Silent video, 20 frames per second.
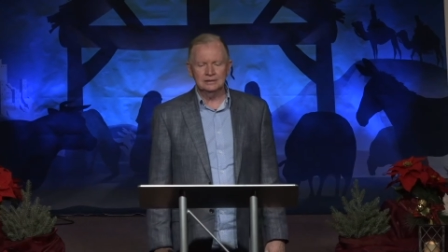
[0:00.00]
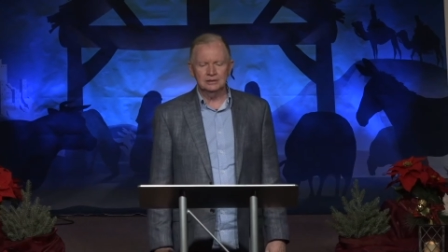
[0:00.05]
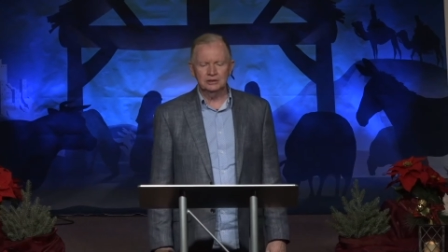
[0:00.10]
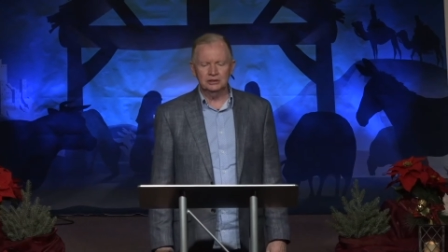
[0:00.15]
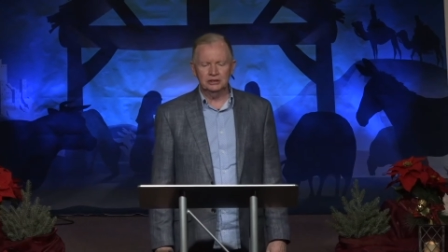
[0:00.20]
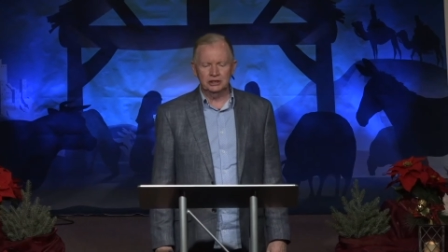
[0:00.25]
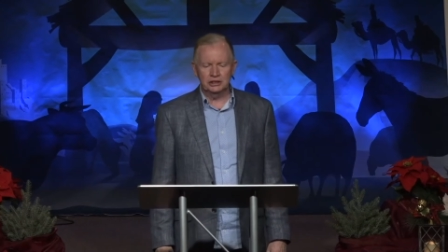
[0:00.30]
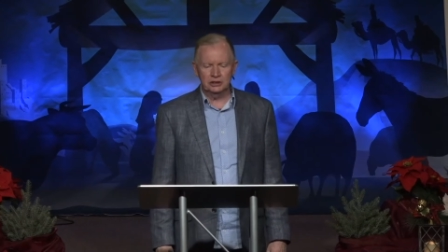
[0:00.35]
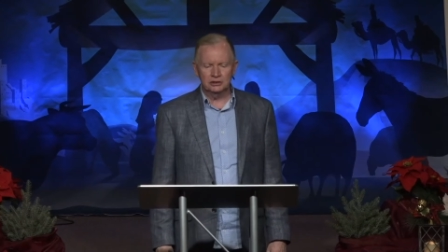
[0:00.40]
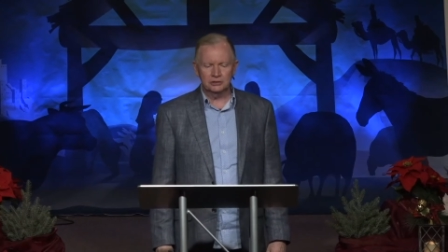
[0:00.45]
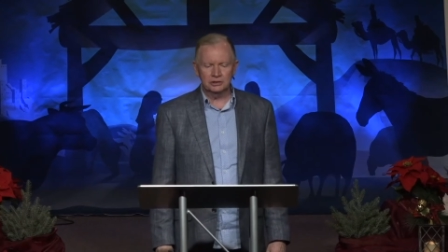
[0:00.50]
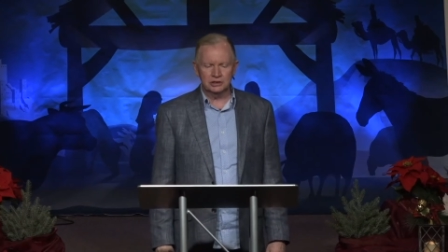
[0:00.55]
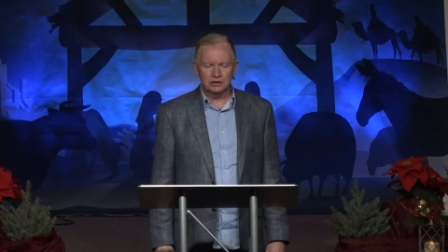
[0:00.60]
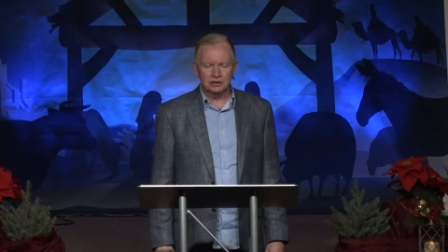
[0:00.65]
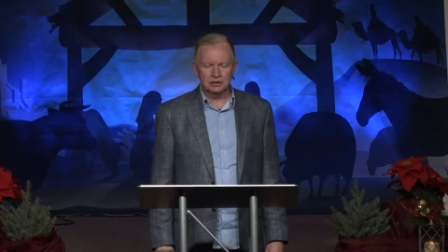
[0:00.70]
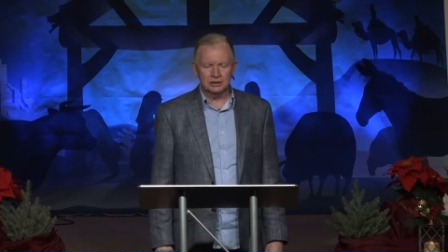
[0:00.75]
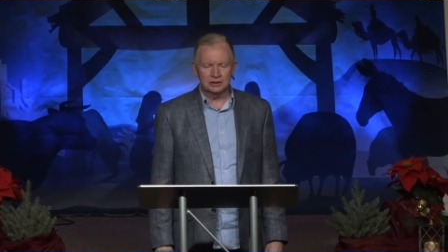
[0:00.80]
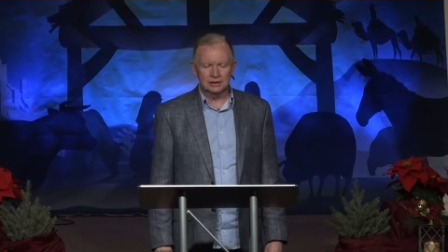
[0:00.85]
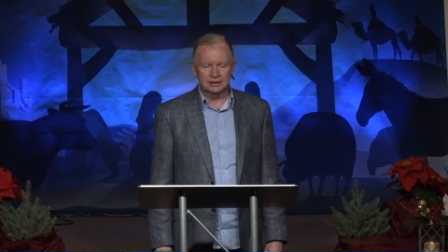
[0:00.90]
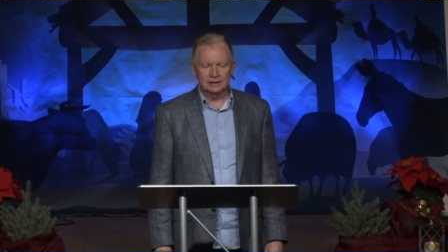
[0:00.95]

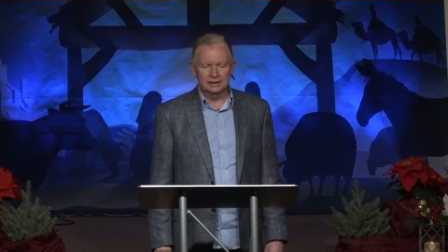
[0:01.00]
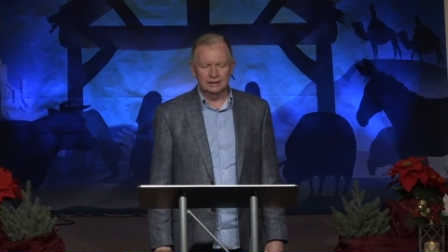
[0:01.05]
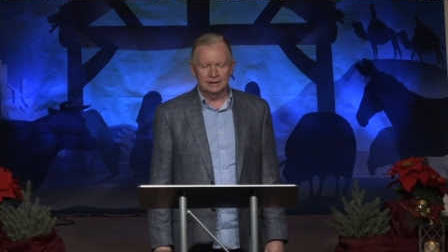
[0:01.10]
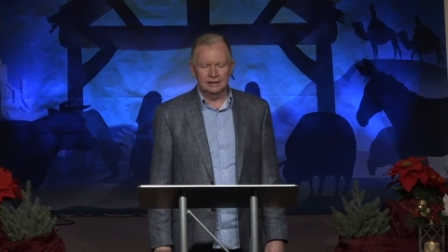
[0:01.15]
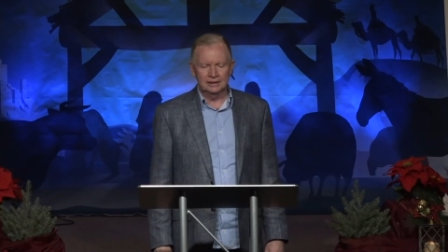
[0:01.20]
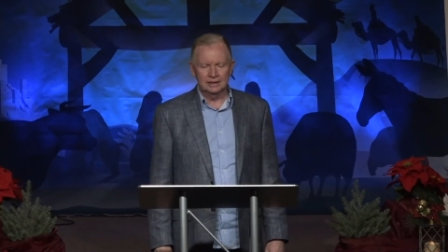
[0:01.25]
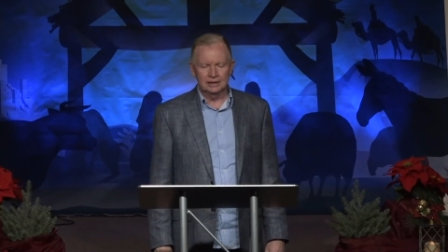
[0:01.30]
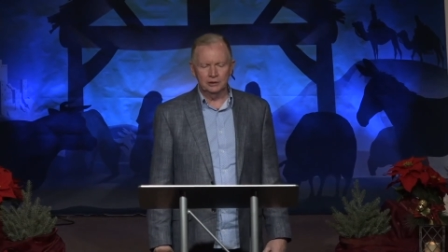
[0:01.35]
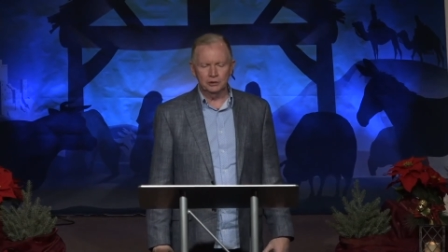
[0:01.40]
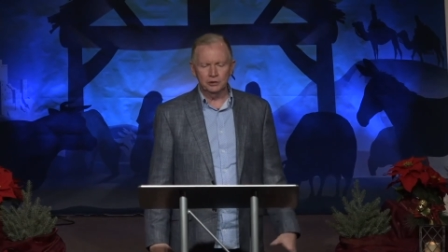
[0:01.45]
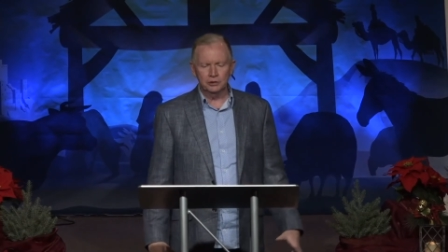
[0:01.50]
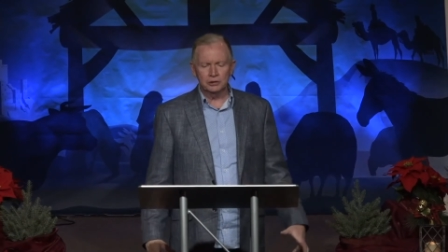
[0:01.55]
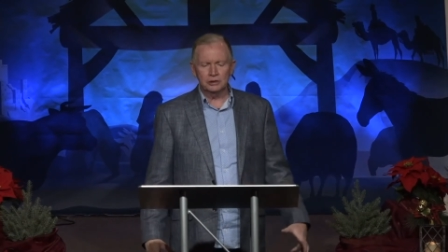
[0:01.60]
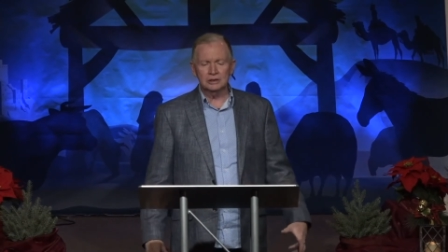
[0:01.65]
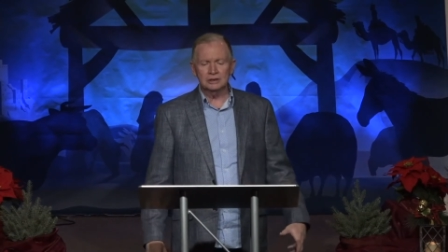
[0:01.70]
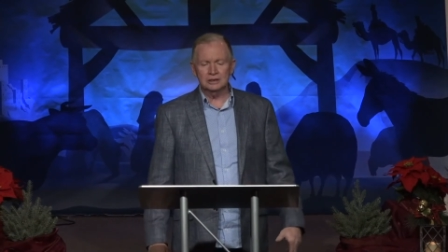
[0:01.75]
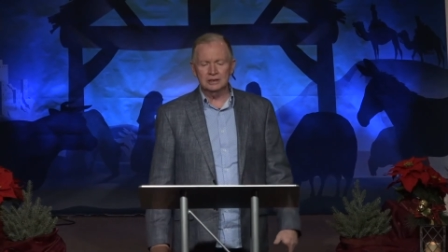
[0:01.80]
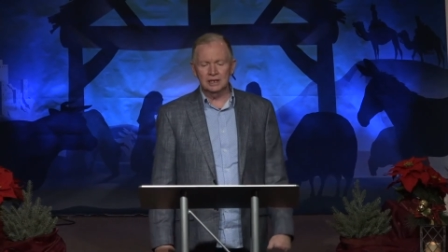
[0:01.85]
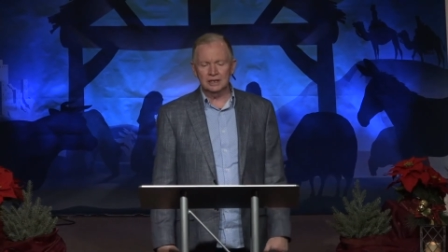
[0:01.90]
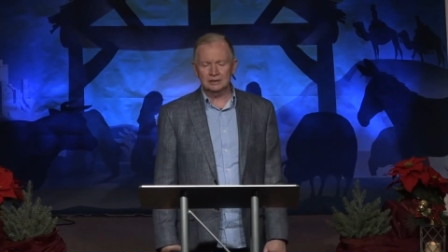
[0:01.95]
generously and who
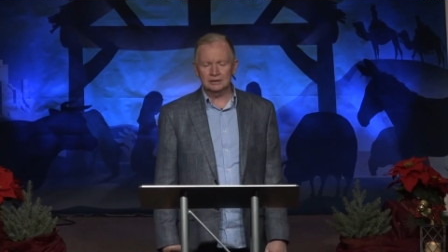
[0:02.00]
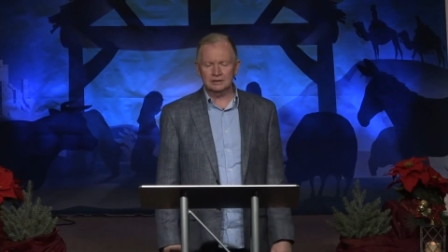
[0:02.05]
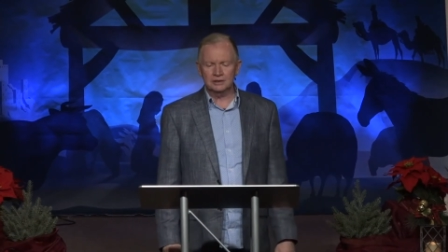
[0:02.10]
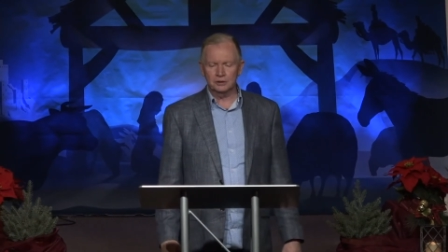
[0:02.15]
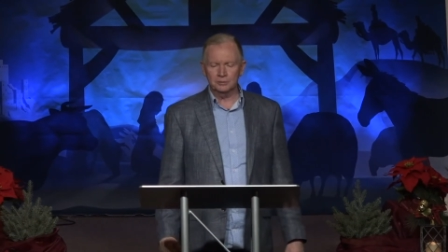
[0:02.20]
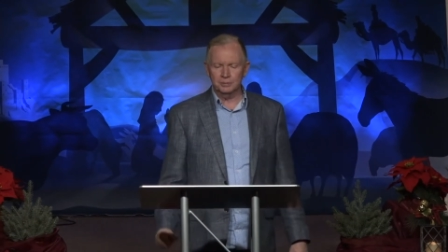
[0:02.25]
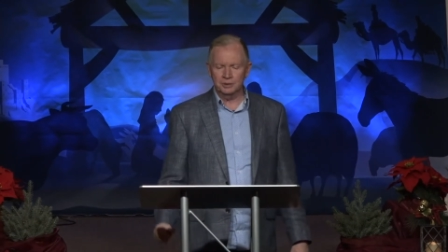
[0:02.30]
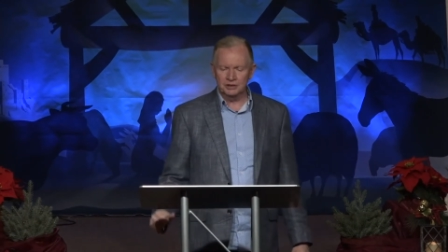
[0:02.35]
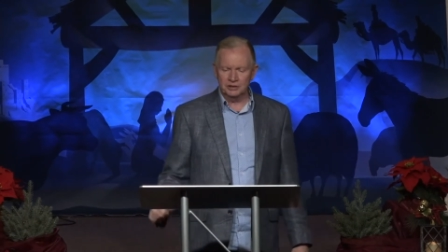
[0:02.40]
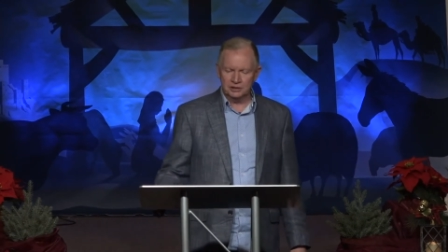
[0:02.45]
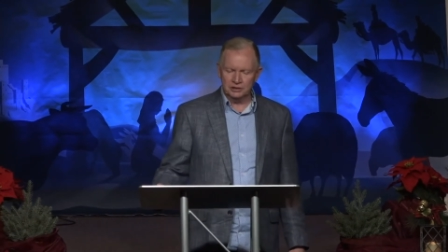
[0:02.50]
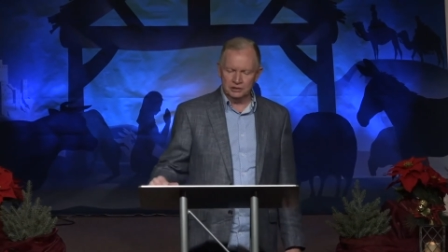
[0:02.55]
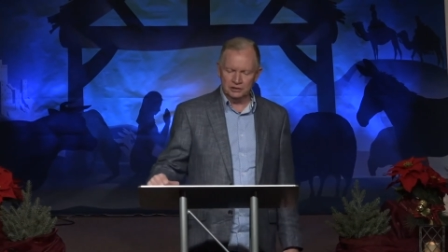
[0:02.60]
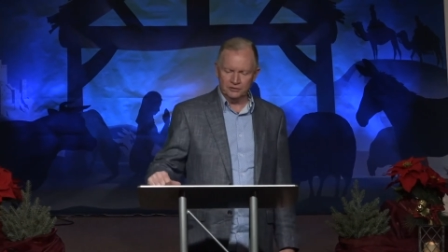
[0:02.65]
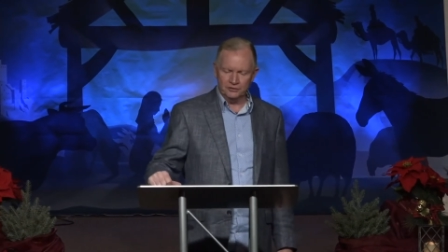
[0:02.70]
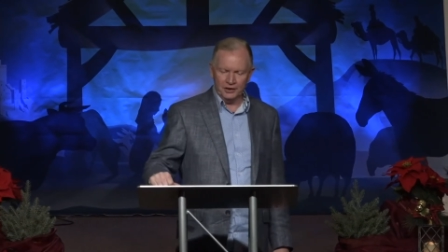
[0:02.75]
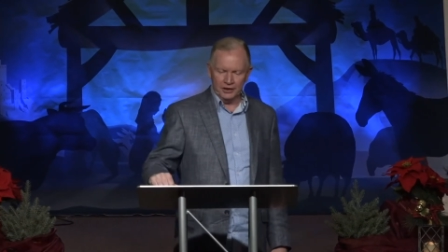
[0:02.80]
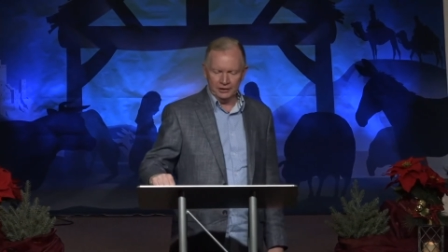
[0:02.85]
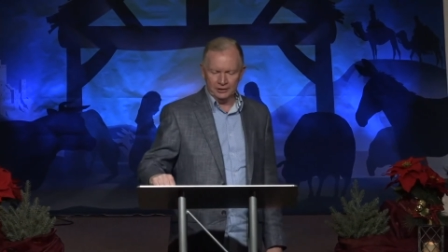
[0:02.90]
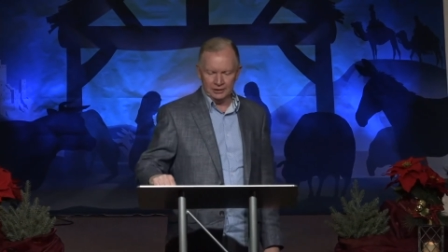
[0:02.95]
conduct their business
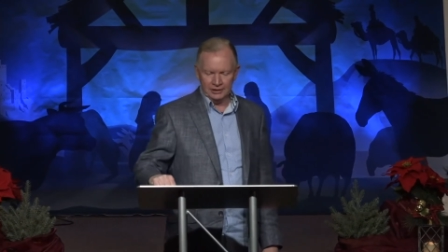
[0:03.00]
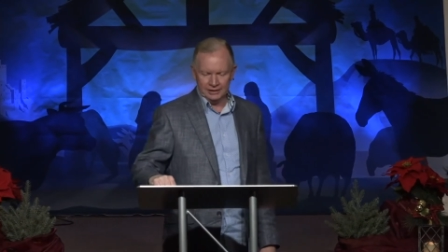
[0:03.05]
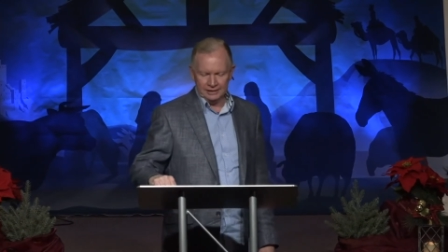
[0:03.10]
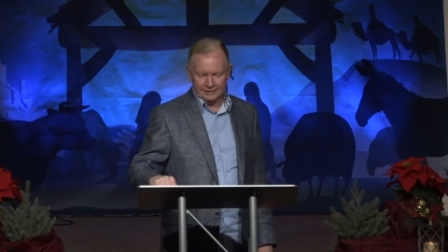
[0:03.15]
fairly.